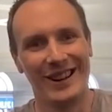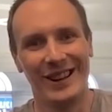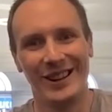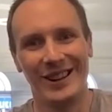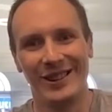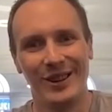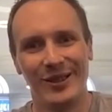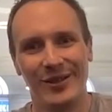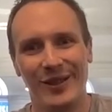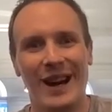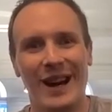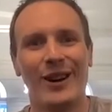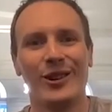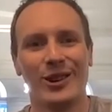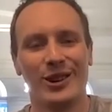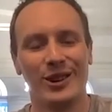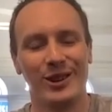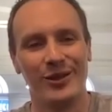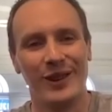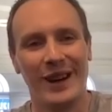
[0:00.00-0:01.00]
There's just
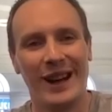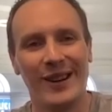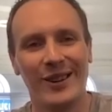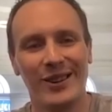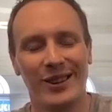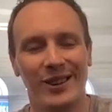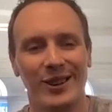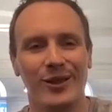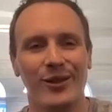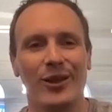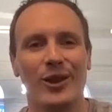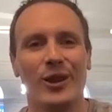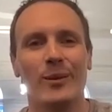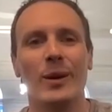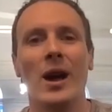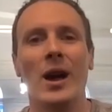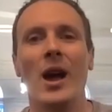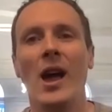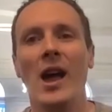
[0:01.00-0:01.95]
thousands and thousands of them.